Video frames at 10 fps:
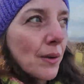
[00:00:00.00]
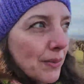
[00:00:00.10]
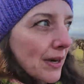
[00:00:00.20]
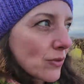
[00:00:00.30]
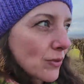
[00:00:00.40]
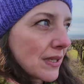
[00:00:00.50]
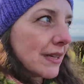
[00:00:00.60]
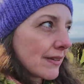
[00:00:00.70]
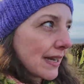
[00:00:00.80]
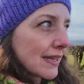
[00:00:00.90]
where I don't
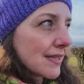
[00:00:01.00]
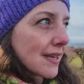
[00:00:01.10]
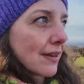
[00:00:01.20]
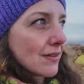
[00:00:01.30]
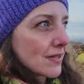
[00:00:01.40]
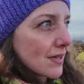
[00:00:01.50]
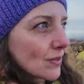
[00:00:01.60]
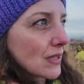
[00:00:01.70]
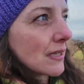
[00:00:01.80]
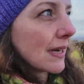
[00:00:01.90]
hear any sounds, and
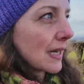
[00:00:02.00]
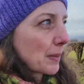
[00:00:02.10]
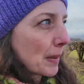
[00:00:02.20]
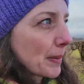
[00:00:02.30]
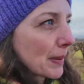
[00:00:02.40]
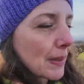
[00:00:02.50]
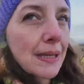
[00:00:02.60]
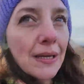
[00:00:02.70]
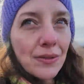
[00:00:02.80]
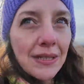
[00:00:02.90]
I don't hear any people,
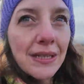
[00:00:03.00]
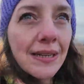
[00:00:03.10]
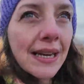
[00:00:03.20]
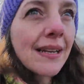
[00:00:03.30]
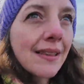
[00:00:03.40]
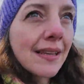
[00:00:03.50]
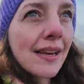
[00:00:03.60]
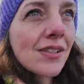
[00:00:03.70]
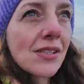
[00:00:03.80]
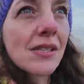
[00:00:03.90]
and I don't hear anything.
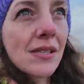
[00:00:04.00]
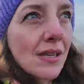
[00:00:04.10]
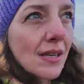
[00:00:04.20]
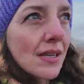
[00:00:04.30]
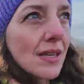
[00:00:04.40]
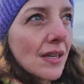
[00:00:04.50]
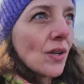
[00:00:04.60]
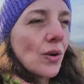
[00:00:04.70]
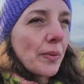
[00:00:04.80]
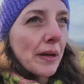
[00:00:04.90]
I just,
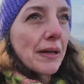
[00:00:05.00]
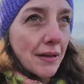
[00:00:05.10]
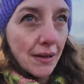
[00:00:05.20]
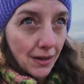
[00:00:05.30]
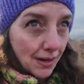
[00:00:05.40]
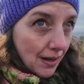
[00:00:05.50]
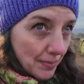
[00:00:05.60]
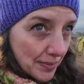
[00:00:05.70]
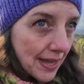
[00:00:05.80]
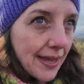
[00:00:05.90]
but up
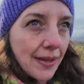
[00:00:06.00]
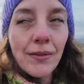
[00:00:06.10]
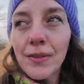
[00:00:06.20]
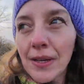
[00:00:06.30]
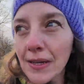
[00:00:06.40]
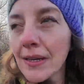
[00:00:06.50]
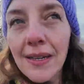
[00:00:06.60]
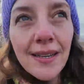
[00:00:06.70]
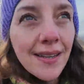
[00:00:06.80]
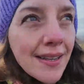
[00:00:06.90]
that hill there,
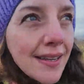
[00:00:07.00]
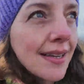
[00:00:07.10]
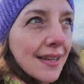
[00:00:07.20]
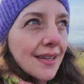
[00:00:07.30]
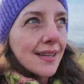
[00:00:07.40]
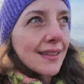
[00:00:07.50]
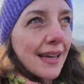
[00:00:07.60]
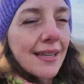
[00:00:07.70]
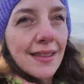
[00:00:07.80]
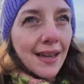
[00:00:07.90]

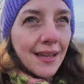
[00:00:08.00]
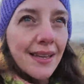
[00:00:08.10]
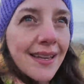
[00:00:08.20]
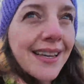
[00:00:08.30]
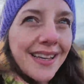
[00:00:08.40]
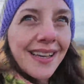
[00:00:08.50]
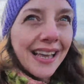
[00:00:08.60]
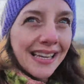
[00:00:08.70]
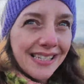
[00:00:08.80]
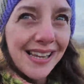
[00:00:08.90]
that
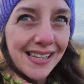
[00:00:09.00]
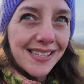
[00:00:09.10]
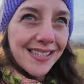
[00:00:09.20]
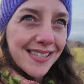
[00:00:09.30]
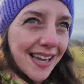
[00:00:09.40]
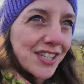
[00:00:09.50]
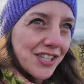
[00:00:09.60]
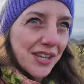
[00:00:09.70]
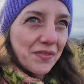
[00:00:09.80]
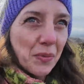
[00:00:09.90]
exists. I
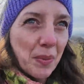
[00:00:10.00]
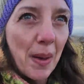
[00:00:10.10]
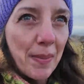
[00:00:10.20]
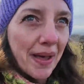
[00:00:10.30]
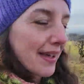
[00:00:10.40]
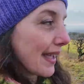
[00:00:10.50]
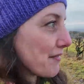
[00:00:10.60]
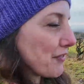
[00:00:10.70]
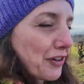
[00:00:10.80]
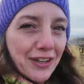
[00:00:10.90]
just have to put a bit of
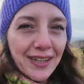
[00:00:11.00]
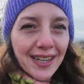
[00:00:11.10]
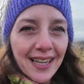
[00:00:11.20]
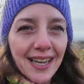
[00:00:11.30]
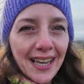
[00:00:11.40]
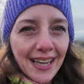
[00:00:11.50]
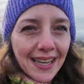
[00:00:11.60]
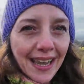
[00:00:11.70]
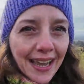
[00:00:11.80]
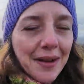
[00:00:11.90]
effort
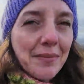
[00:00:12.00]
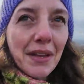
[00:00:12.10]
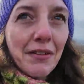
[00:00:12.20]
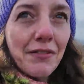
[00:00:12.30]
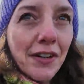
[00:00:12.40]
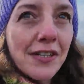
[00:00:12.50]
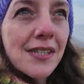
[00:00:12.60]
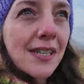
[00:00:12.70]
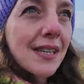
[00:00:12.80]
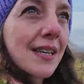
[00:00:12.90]
in getting up there
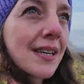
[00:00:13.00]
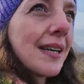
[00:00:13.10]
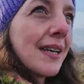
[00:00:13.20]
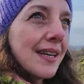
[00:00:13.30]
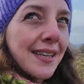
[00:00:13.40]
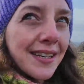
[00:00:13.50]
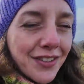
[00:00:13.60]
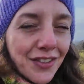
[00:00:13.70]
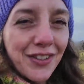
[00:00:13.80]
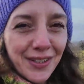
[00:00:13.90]
first.
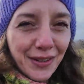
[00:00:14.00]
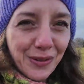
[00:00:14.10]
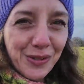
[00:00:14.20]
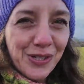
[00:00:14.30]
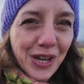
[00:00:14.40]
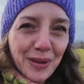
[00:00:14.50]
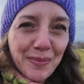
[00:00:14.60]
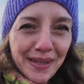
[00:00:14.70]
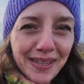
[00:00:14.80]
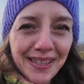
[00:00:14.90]
Do you hear all those sheep?